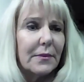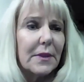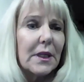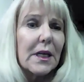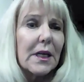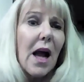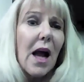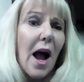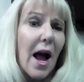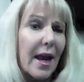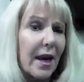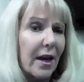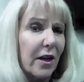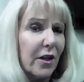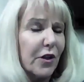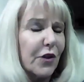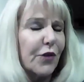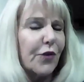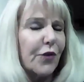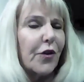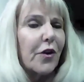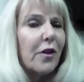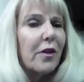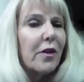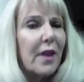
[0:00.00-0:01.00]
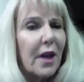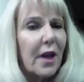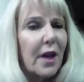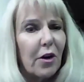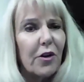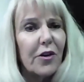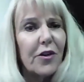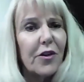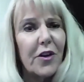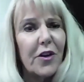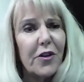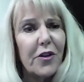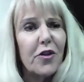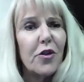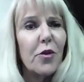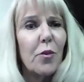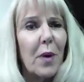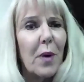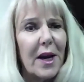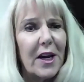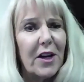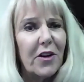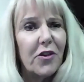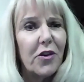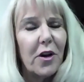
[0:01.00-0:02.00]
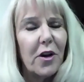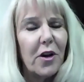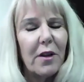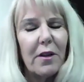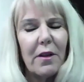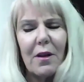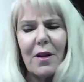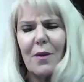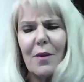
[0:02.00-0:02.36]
guidance for their situation.